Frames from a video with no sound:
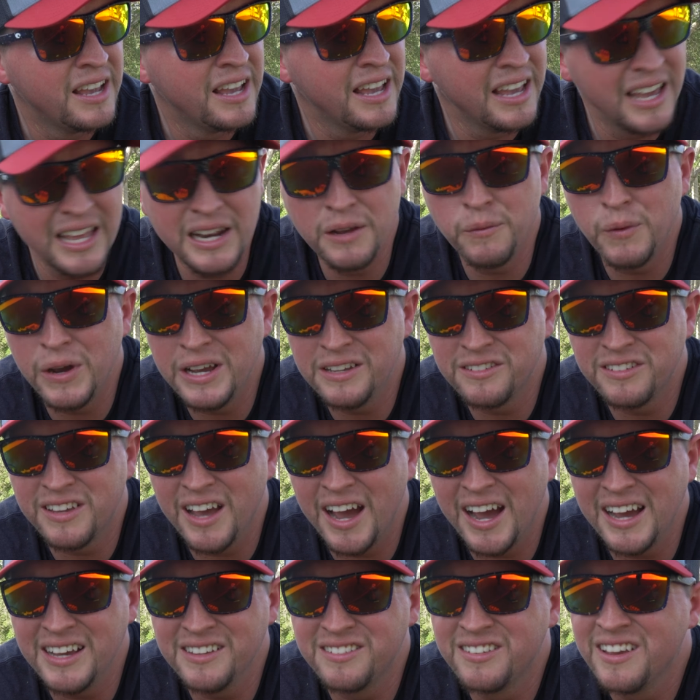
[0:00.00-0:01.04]
Anyways,
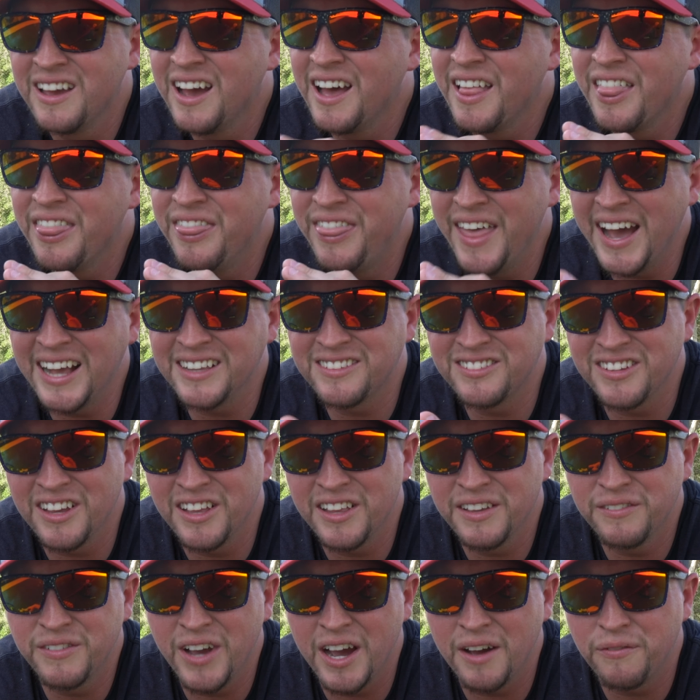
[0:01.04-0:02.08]
guys, that's all
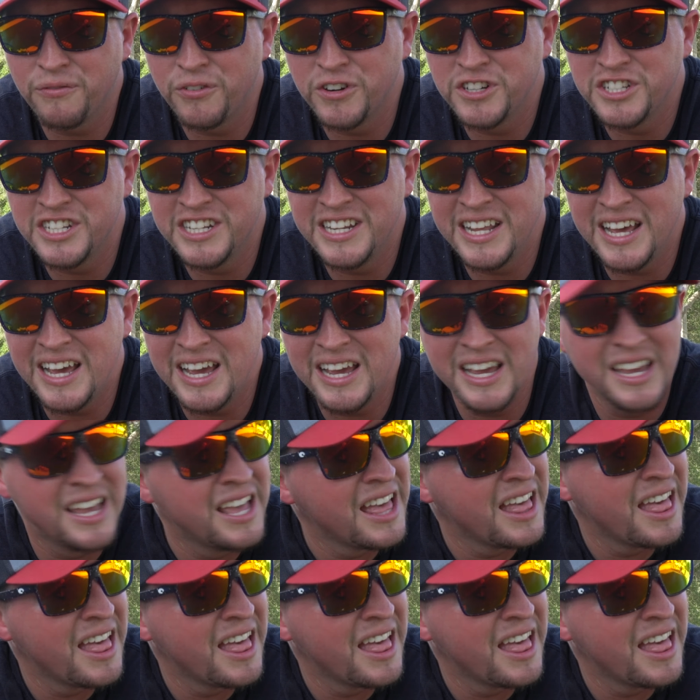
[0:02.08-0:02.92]
I've got for today.